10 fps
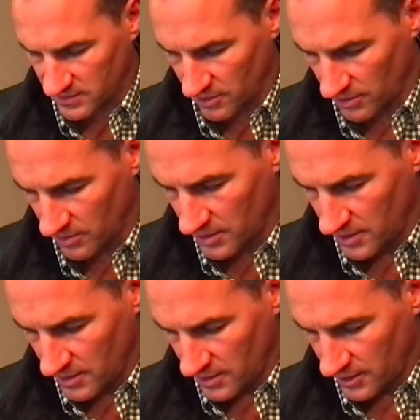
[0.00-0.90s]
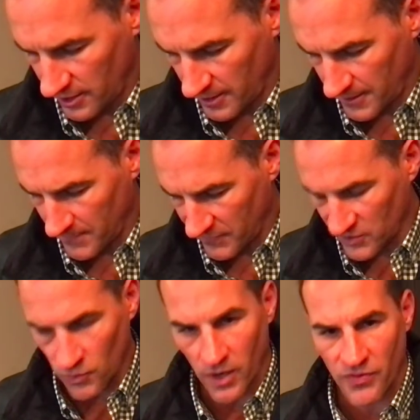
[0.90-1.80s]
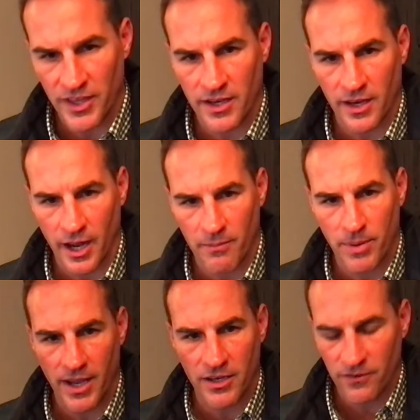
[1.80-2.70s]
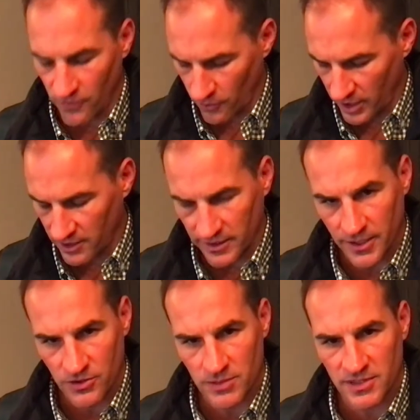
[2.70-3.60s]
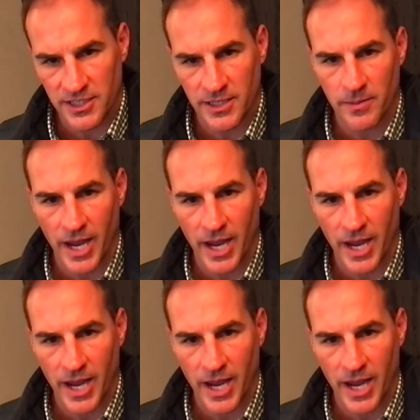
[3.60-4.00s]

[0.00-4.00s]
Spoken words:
So if there's one thing I beg you for on the leadership team,